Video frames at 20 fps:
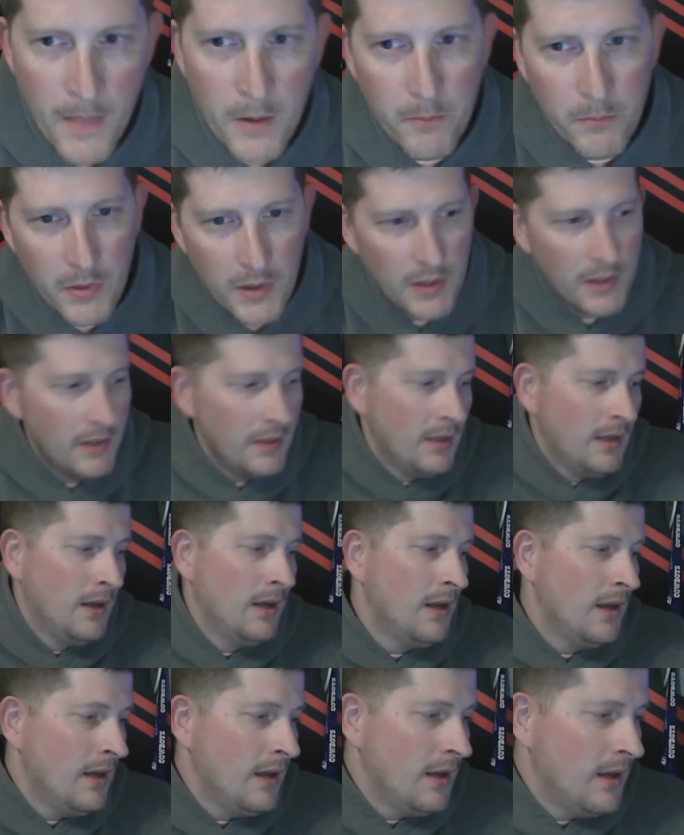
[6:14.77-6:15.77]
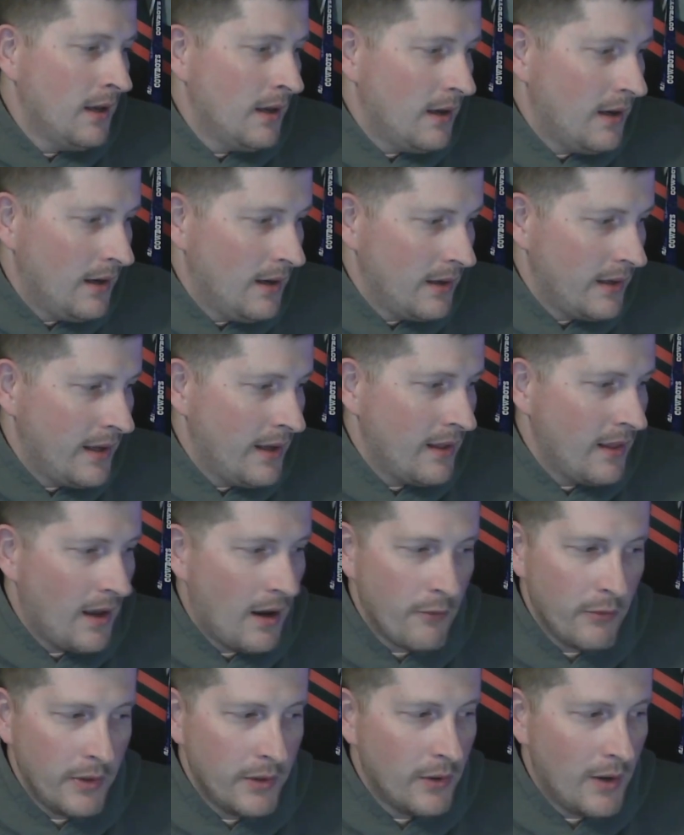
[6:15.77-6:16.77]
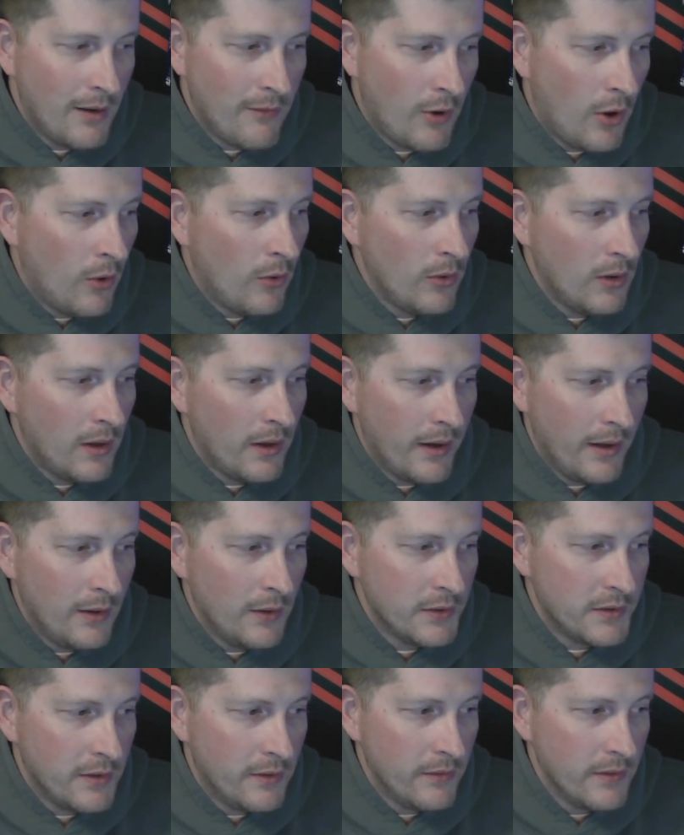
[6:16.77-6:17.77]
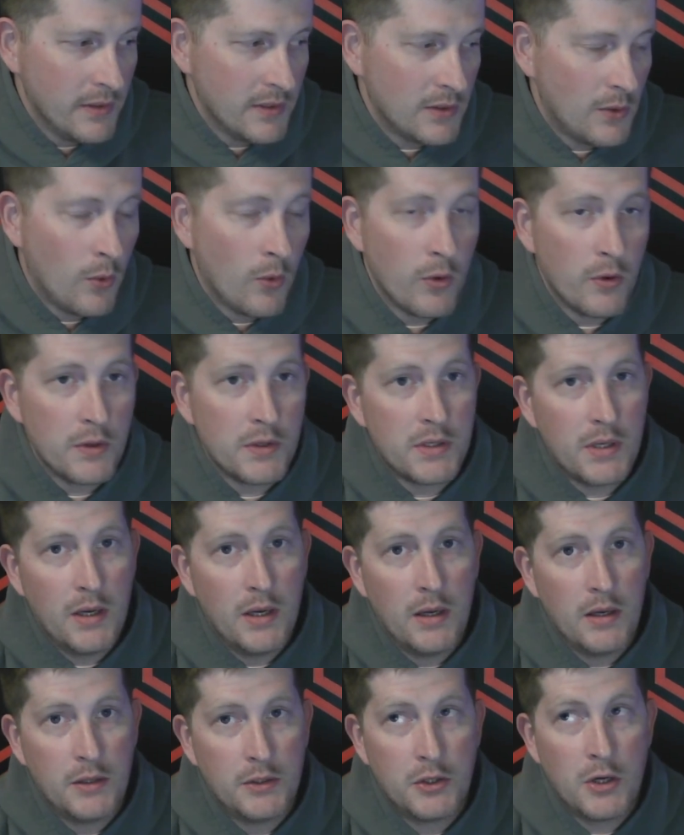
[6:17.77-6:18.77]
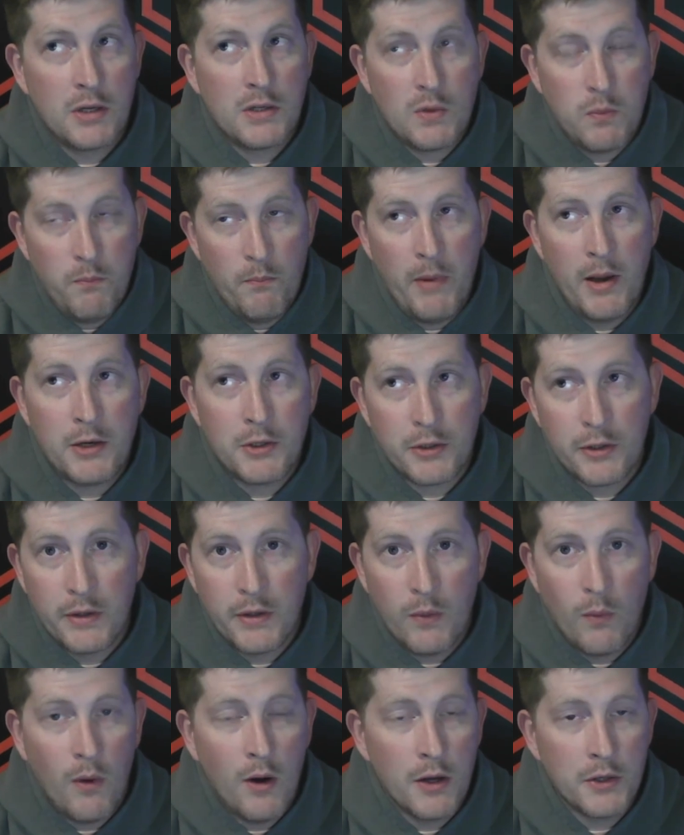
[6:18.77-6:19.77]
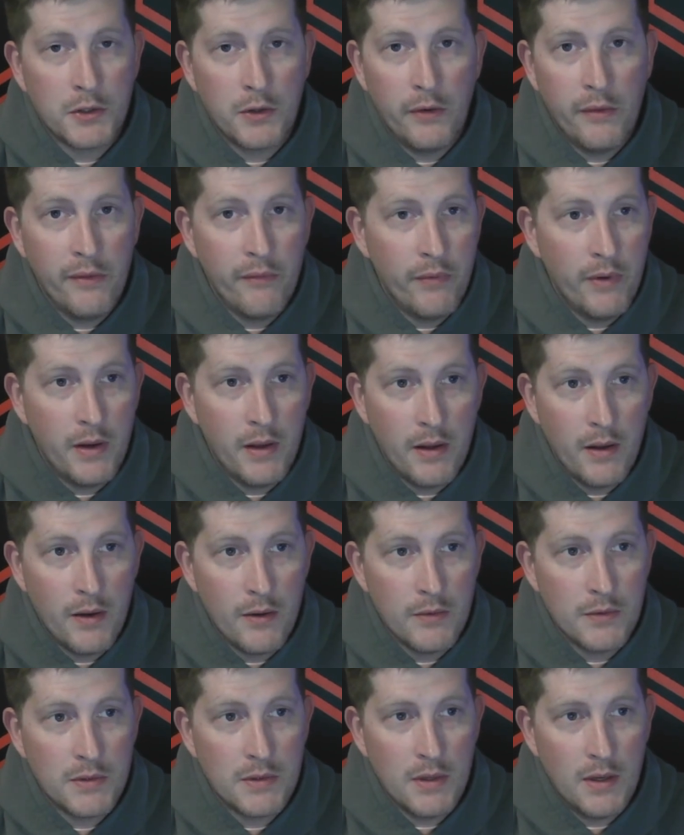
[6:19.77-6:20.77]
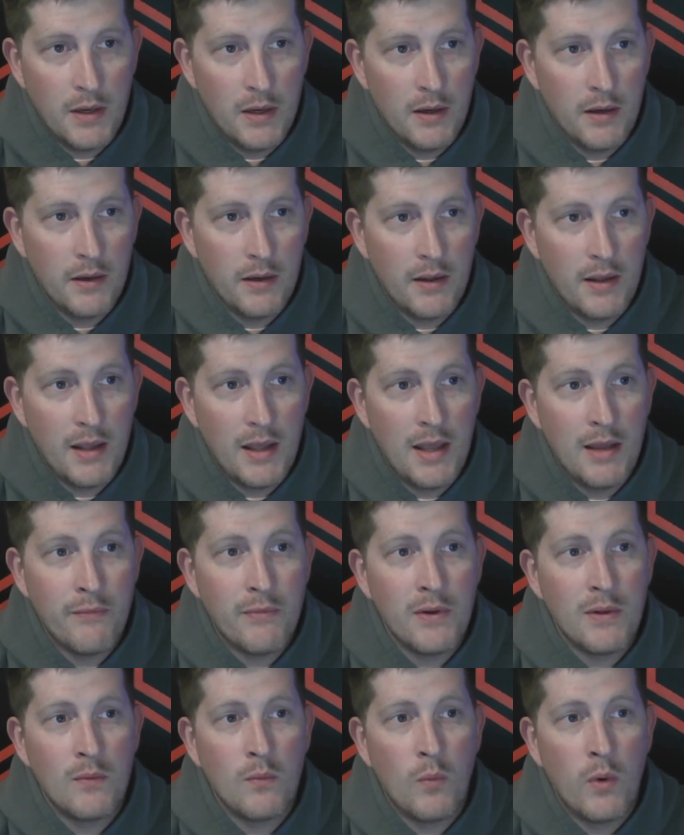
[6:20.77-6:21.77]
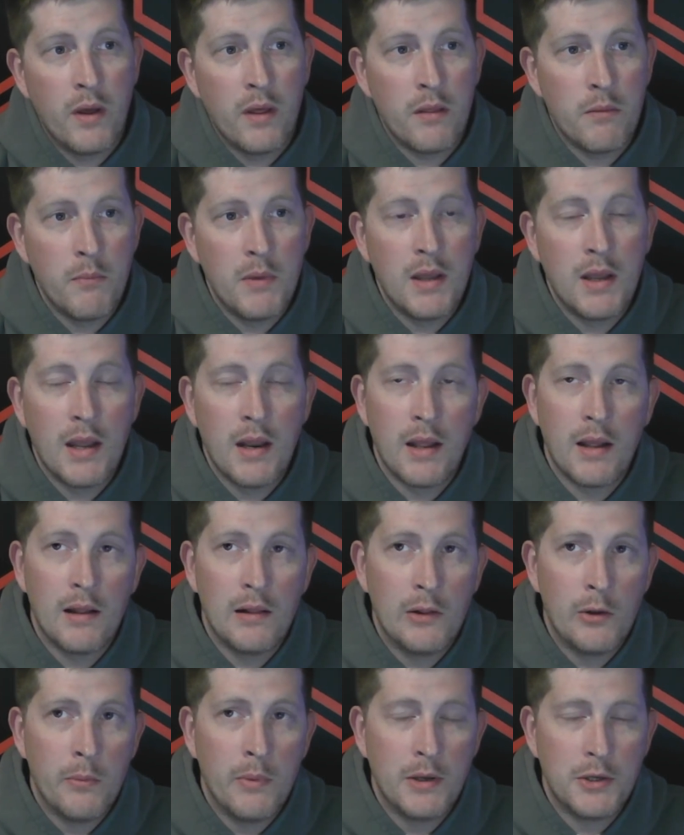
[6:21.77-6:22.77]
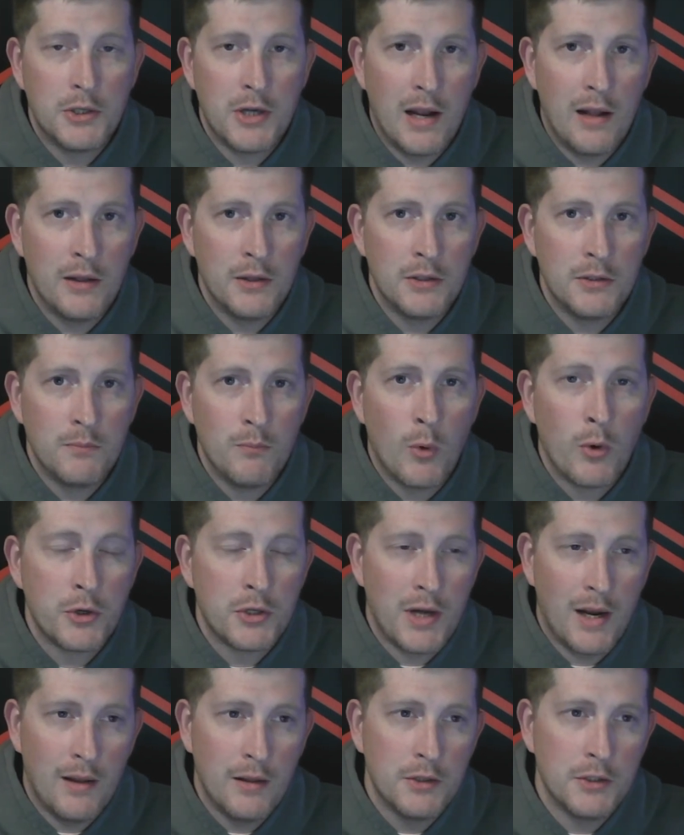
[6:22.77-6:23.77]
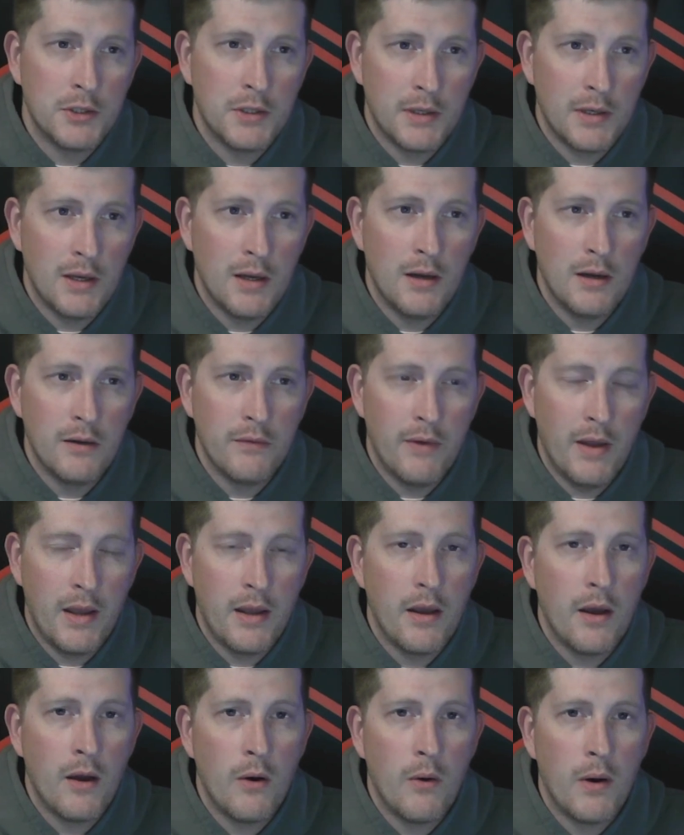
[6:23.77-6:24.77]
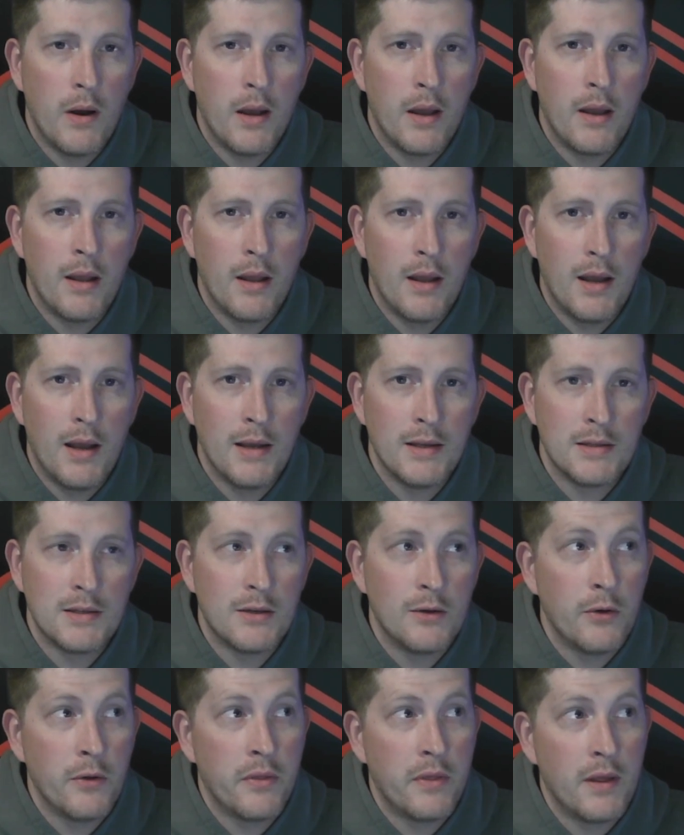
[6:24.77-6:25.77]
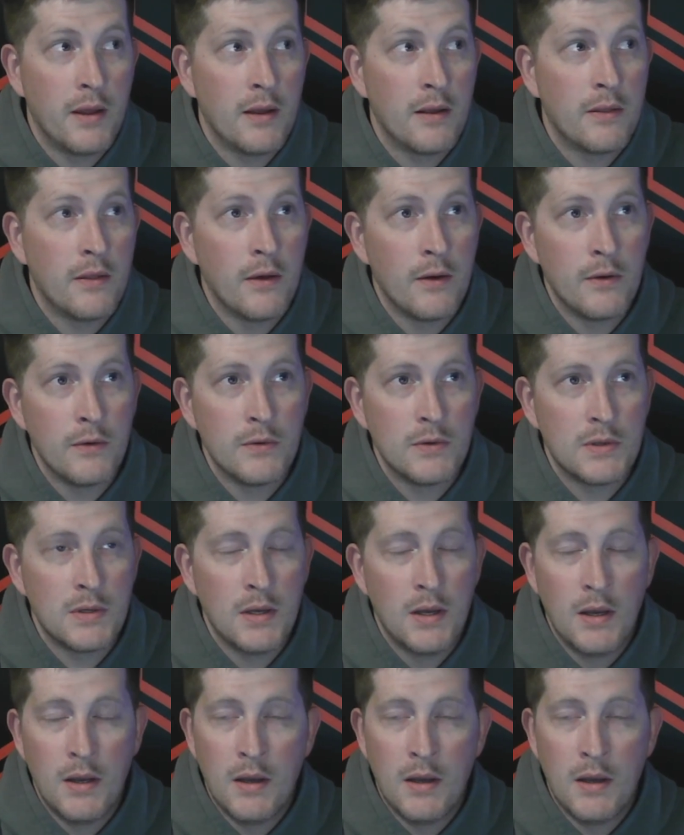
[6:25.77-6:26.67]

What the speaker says: But yeah, I really don't have a whole lot else on this course. Just make sure you watch all the videos. Even with me getting a little bit more challenging of AOA, I still think those